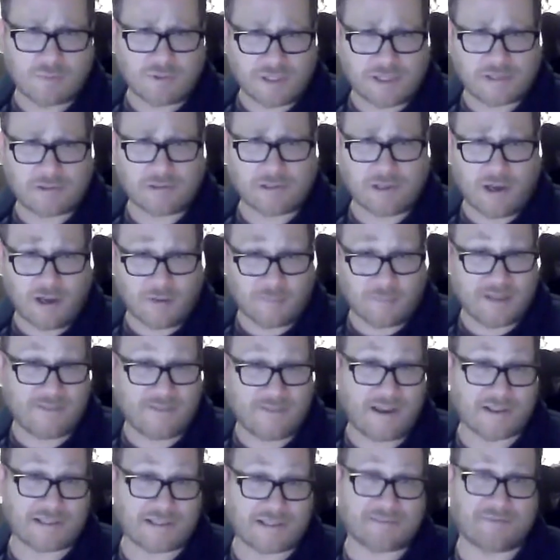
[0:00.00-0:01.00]
Political Economy of
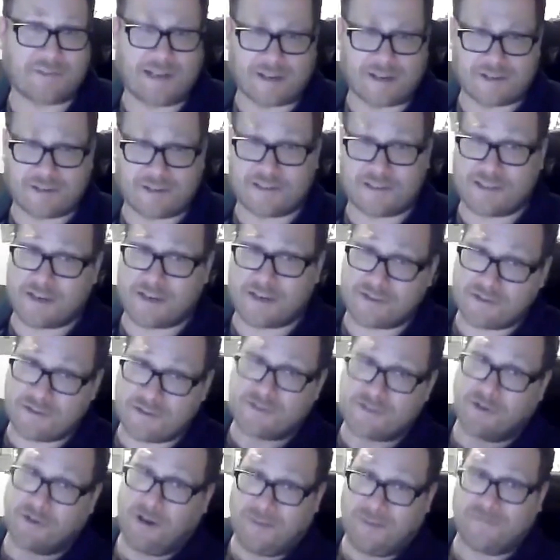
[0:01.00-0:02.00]
Housing Financialization,
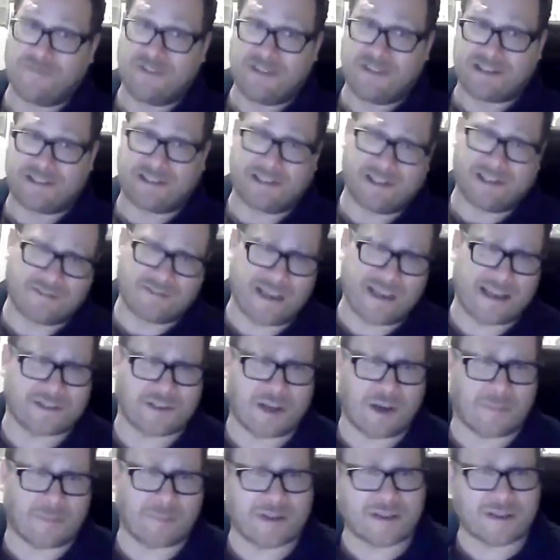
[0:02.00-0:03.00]
is obviously on that
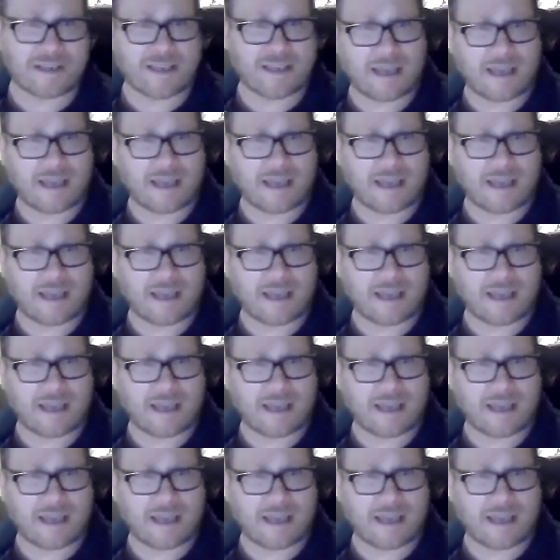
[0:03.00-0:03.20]
topic.